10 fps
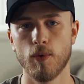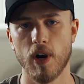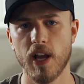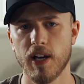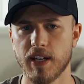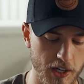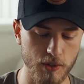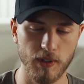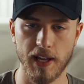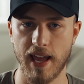Where I hunt, I
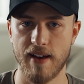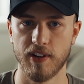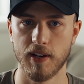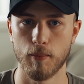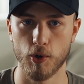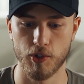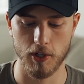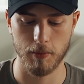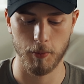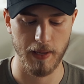do like having a more
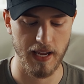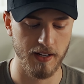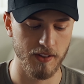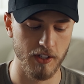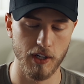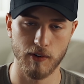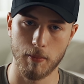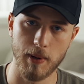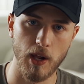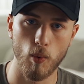durable pant. They're going to
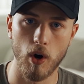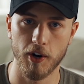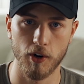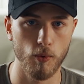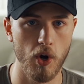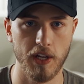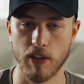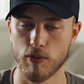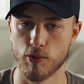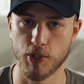repel water
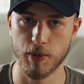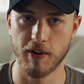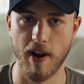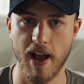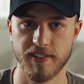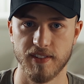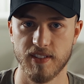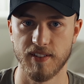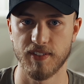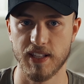walking through dewy grass and
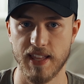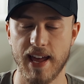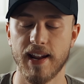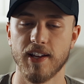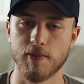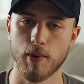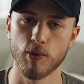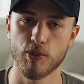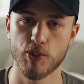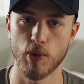stuff like that, as
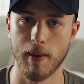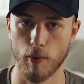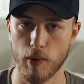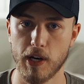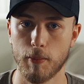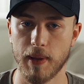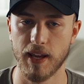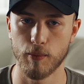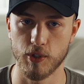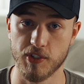opposed to a merino
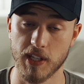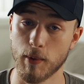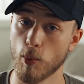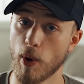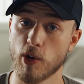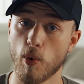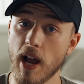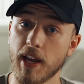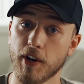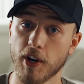pant, which is going to be way
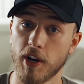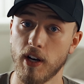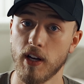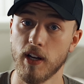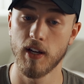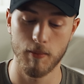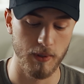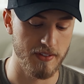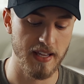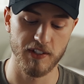quieter, but
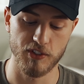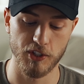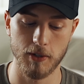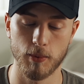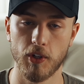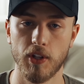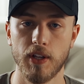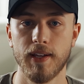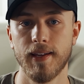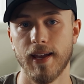it's not as durable,
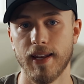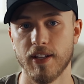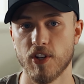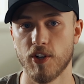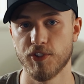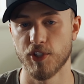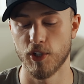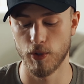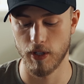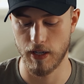and it's
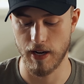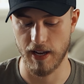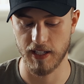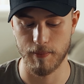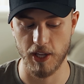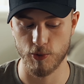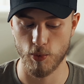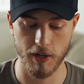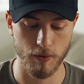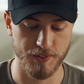also not going to be as
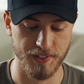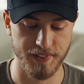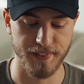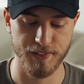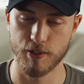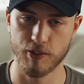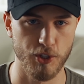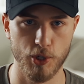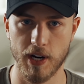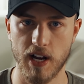water resistant. So there's a
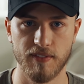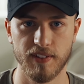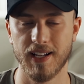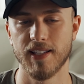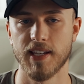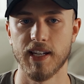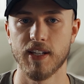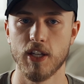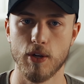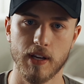trade-off. Like I said,
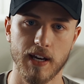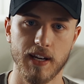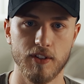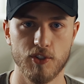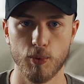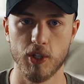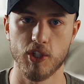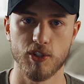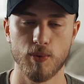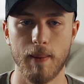you can kind of switch
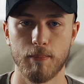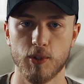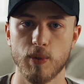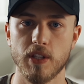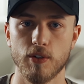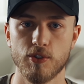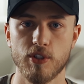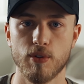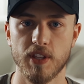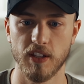and swap between those
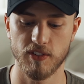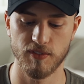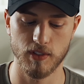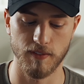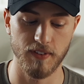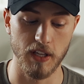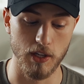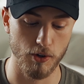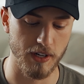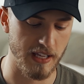two things to fit
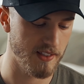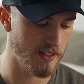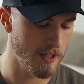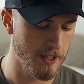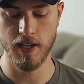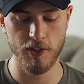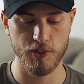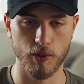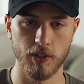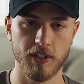your needs.
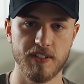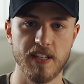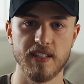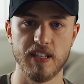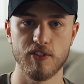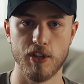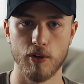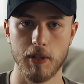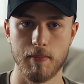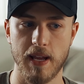So early season, these are the
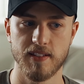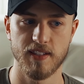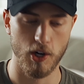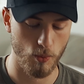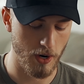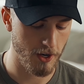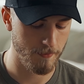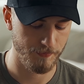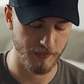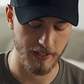only pants that I'll wear,
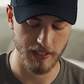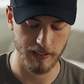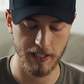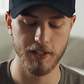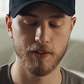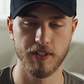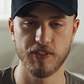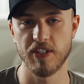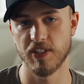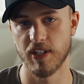and then later in the
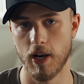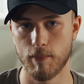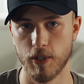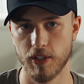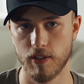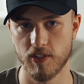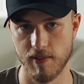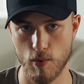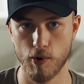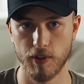season, I'll put
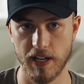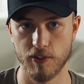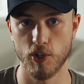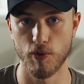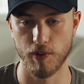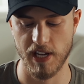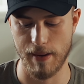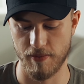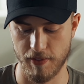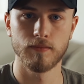some more layers over
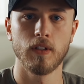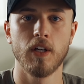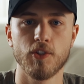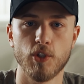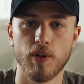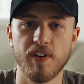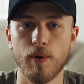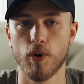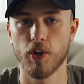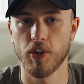top of them. So if
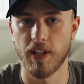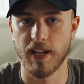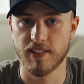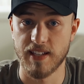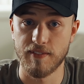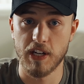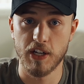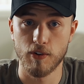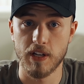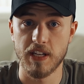it were like 70
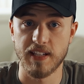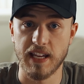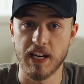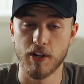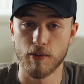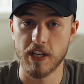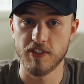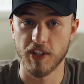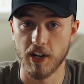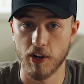degrees, 80
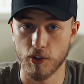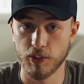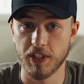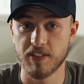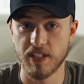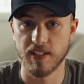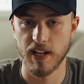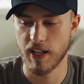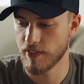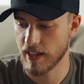degrees on an early season
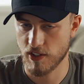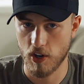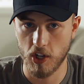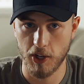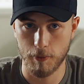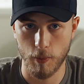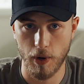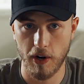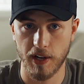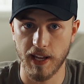hunt, that's all I would be wearing.